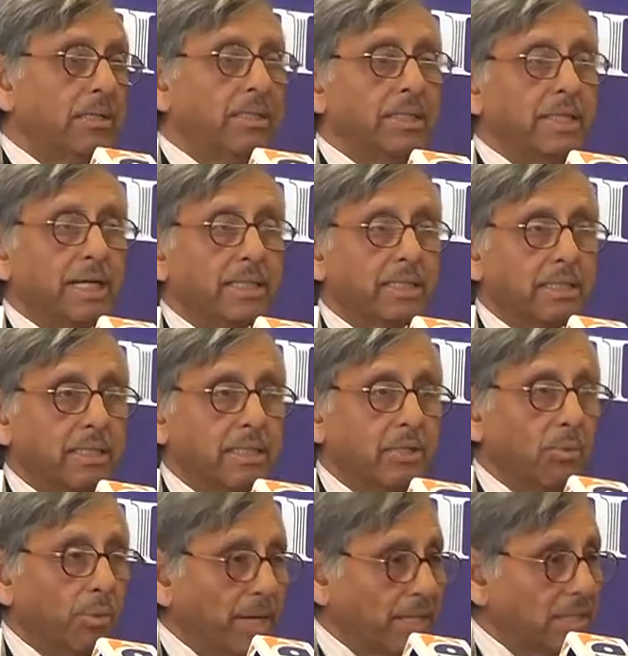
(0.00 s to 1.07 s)
directed at
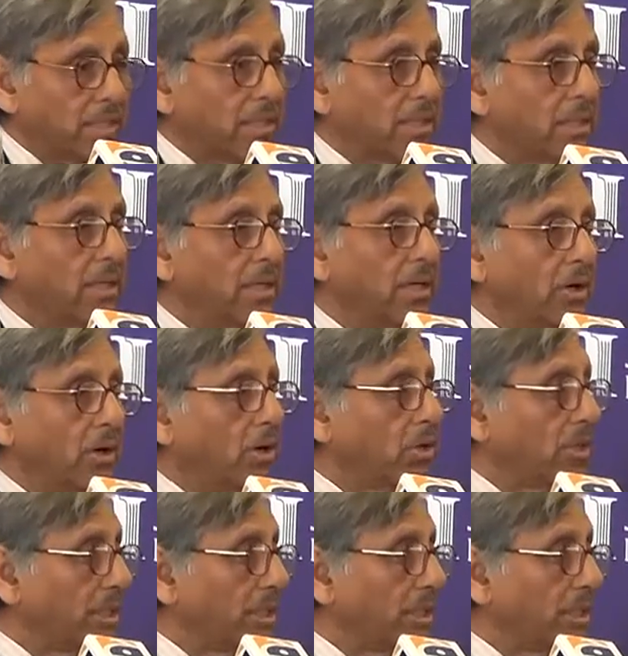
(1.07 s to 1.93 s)
the West or